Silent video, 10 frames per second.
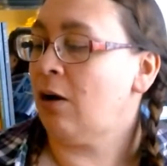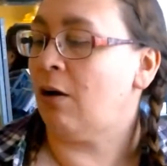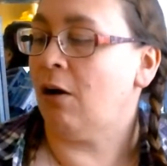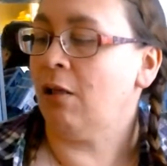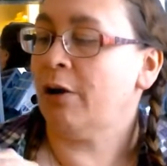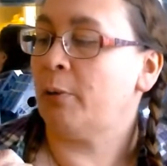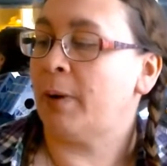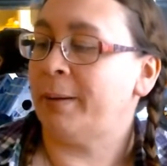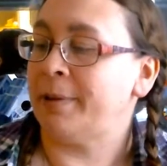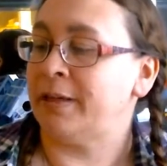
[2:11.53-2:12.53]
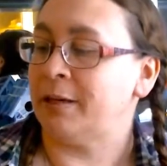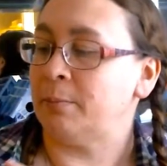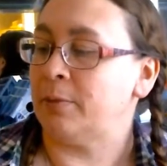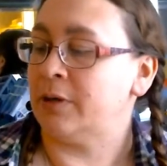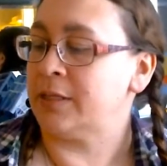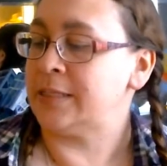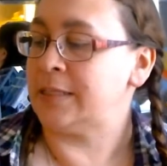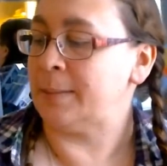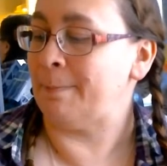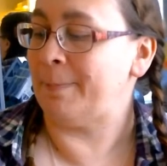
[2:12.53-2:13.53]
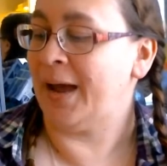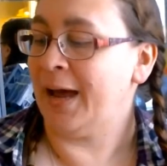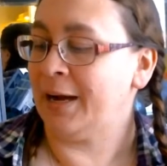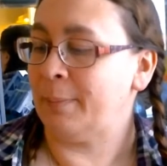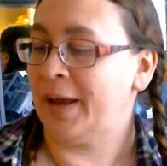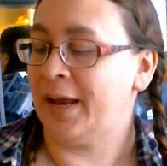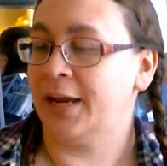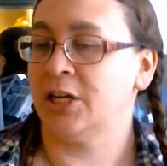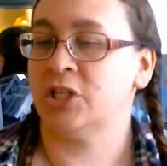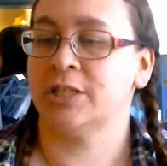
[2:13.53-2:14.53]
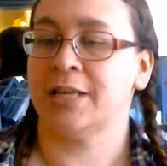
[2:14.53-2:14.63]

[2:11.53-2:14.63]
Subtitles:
all our Wipe Clean books, the back page is